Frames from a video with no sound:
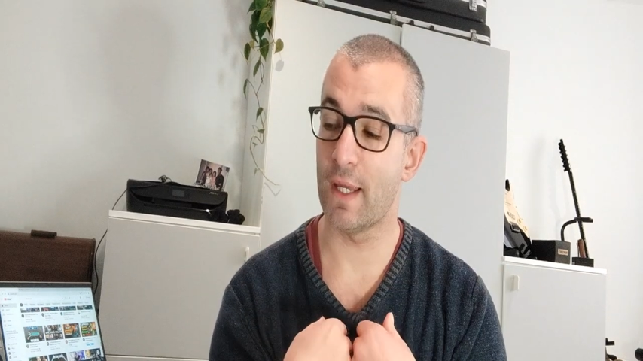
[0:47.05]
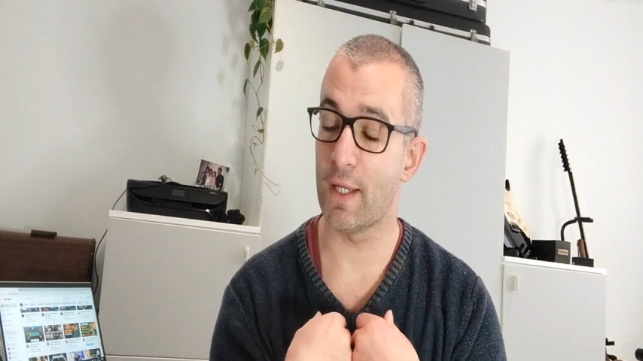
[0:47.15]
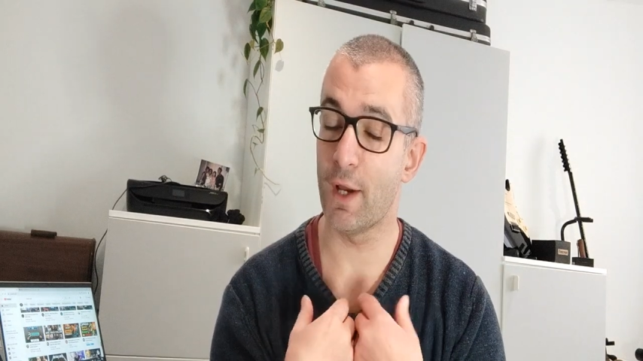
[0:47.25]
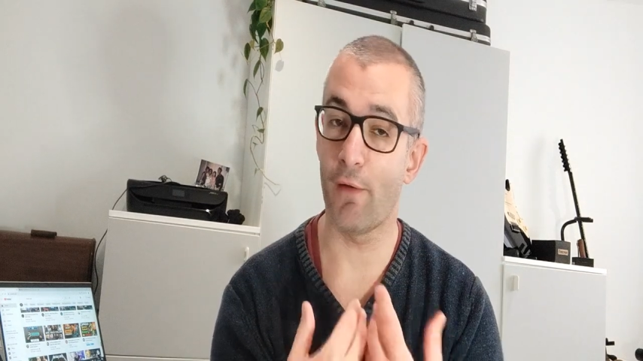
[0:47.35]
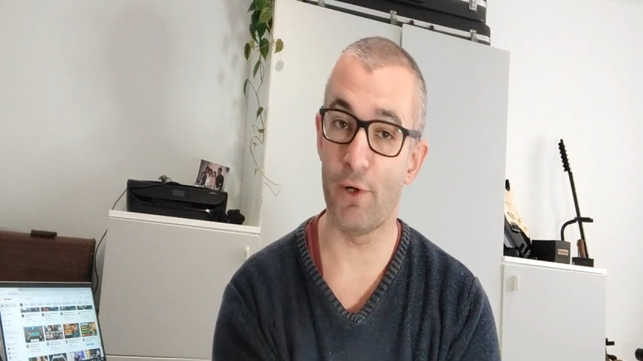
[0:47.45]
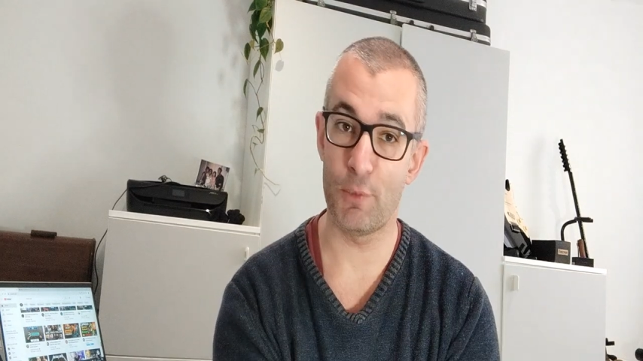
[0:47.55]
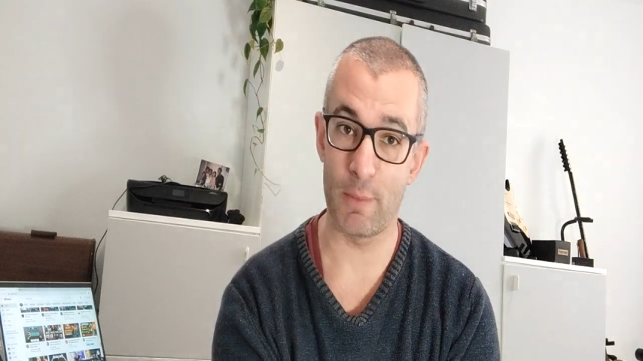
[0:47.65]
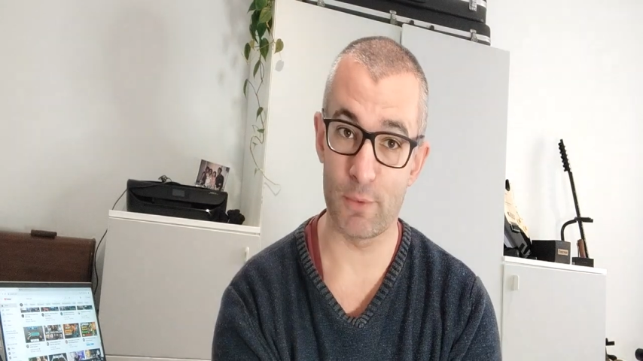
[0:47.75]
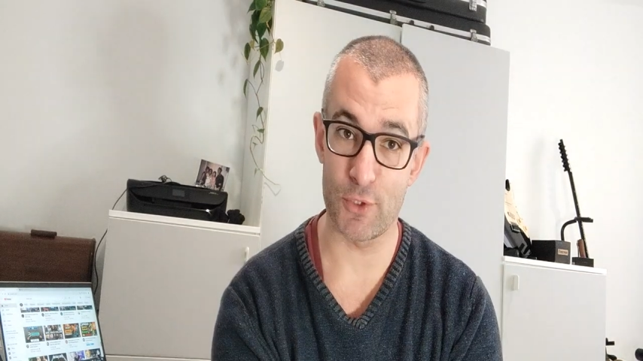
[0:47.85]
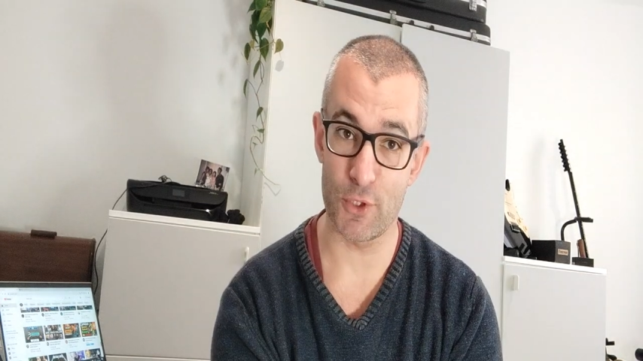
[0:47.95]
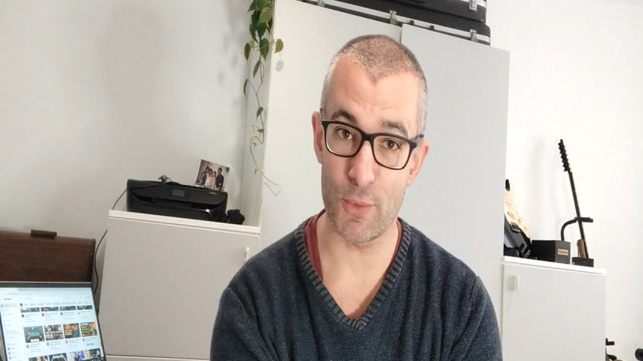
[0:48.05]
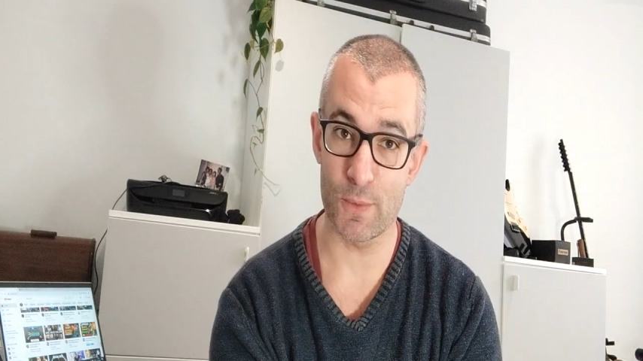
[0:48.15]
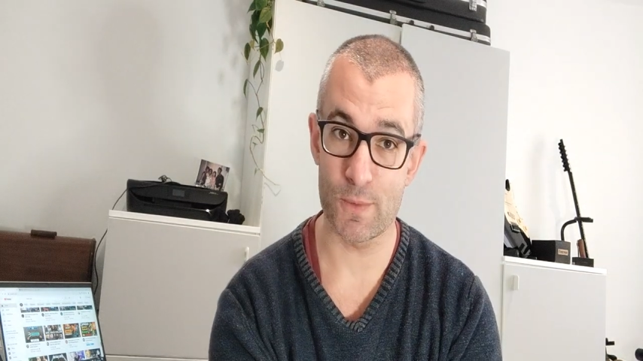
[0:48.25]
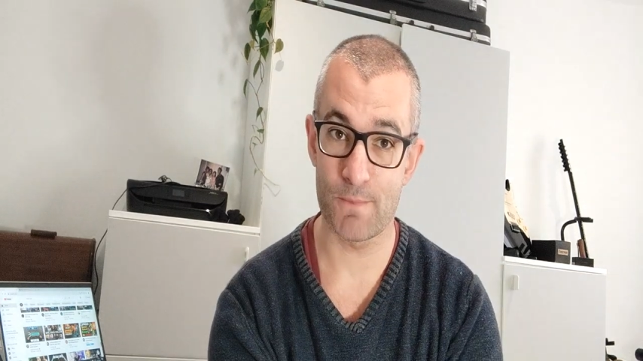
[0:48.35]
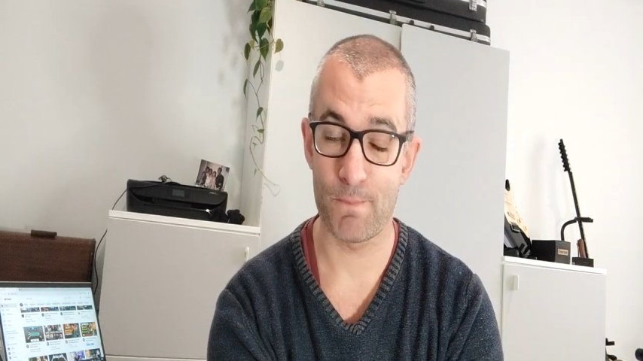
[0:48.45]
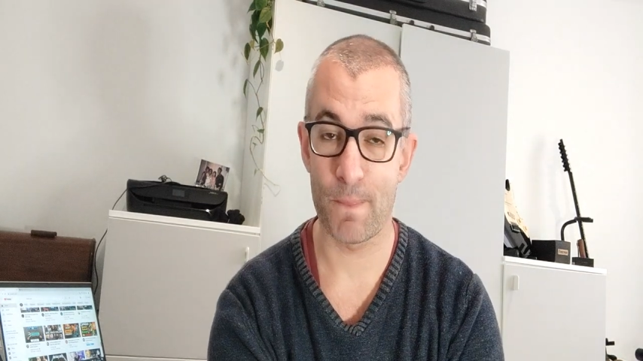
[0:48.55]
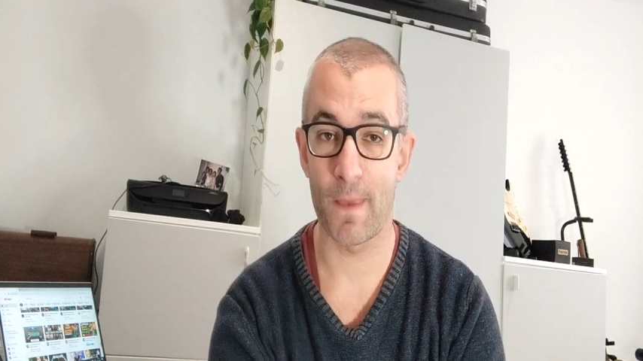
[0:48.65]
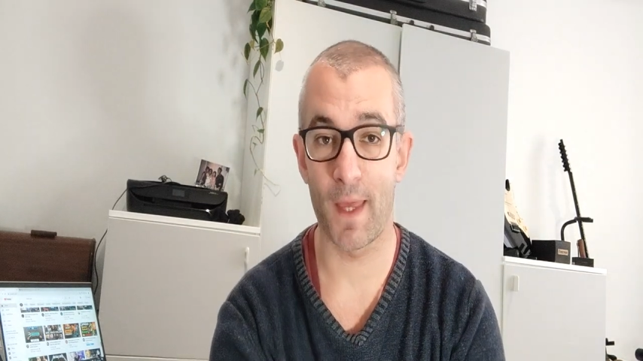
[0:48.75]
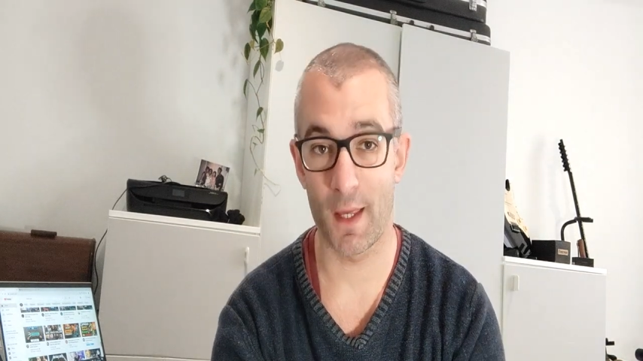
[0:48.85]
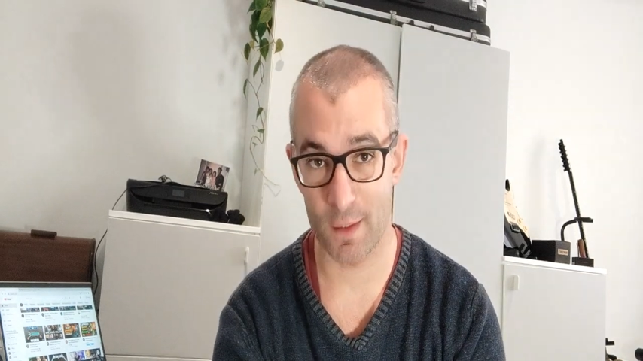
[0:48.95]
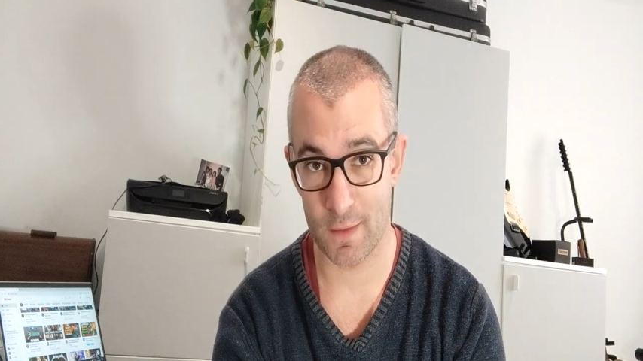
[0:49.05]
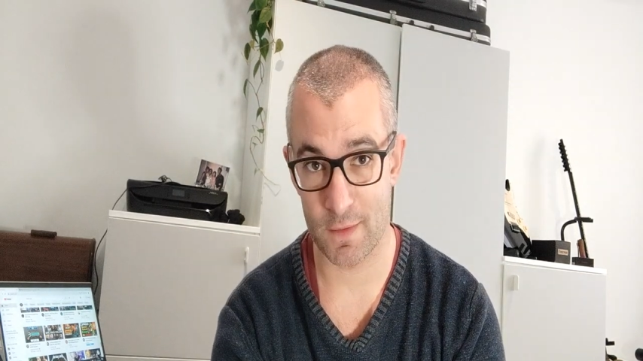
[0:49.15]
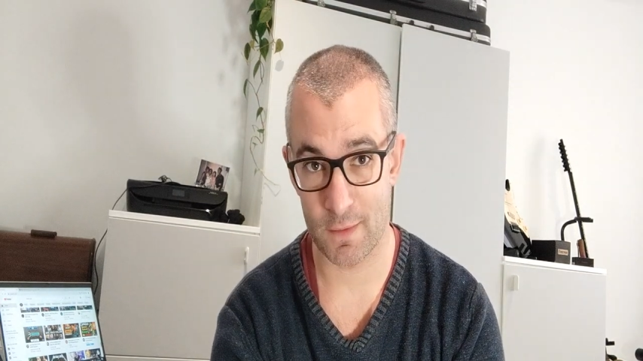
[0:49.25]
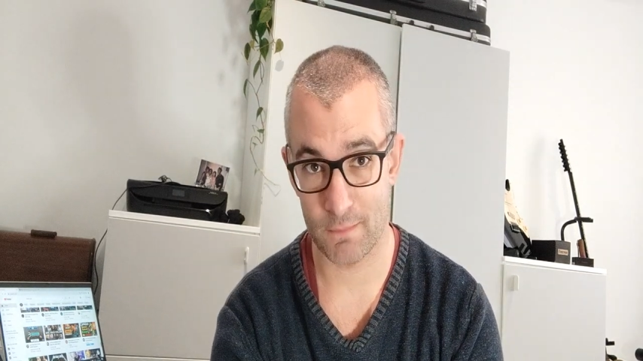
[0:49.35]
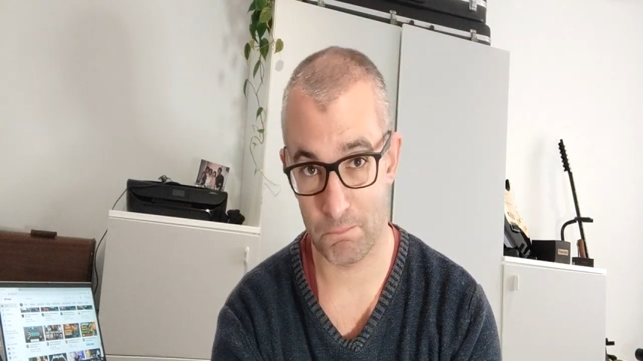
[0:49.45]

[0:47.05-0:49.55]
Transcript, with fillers: encourage people to shoot, and